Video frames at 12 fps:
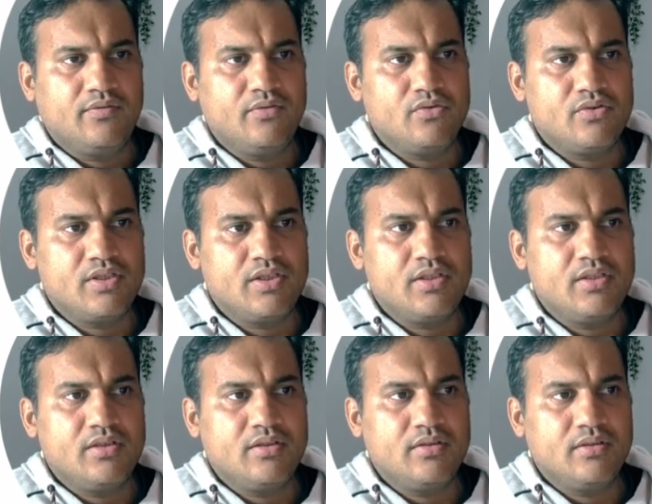you
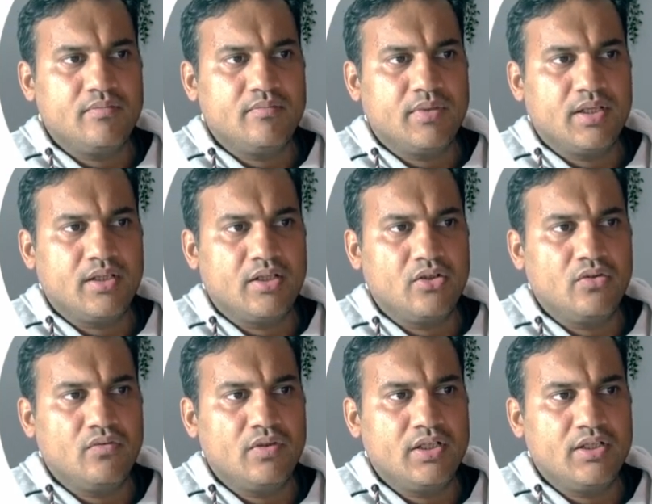see my hello
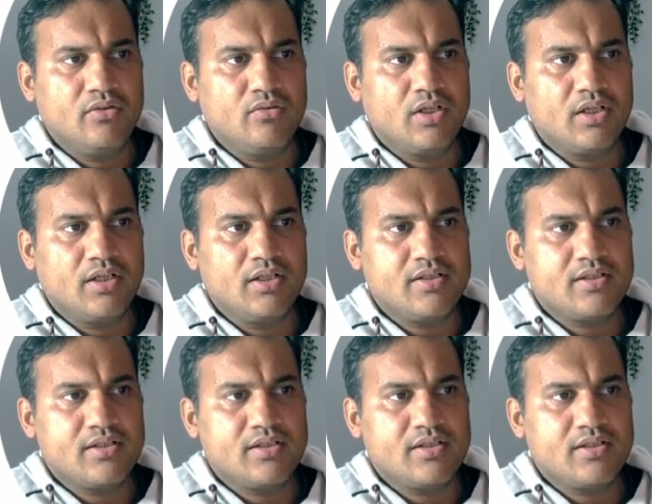world URL is